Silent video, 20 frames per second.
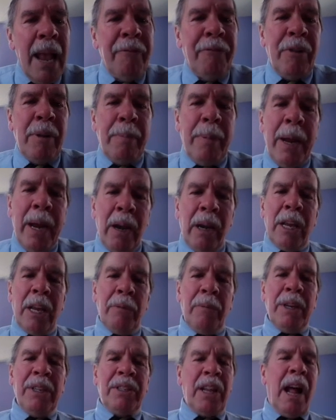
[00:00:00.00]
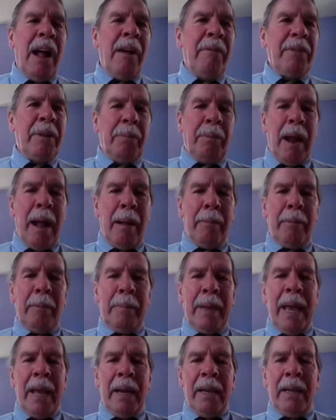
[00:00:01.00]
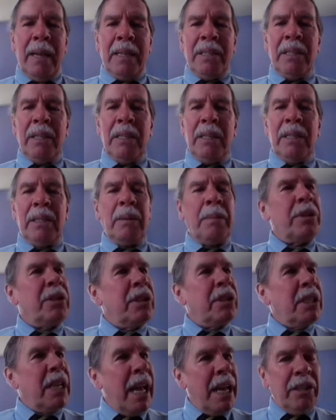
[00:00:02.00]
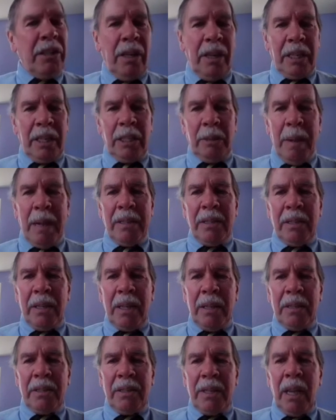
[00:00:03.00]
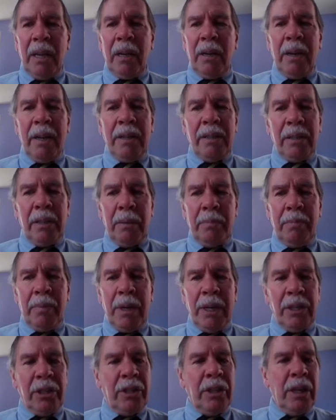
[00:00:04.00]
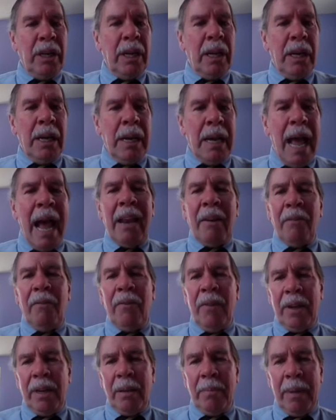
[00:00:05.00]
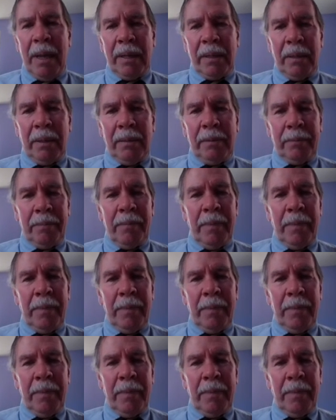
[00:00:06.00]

If repair can resolve the problem at less than substantial expense to the seller, is the breach not fundamental?